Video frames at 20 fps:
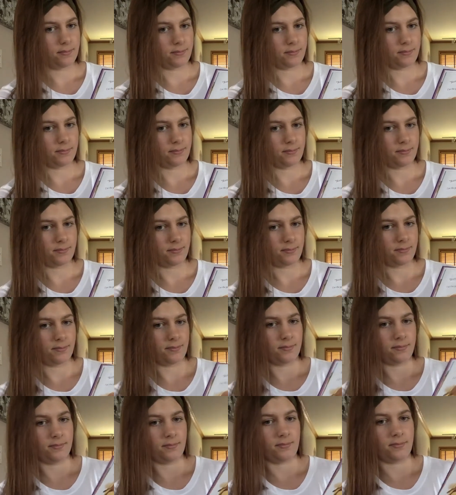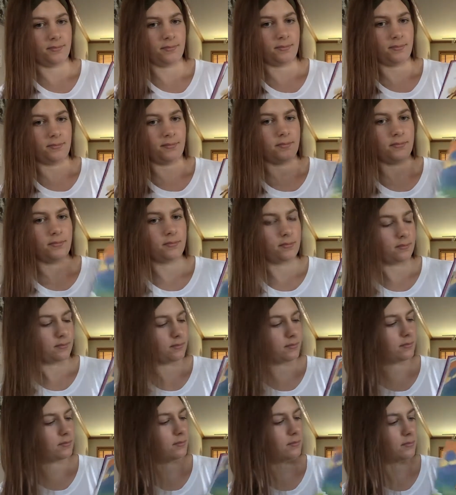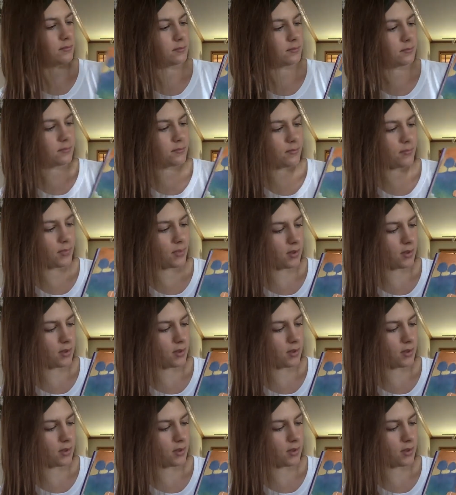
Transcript: [no speech]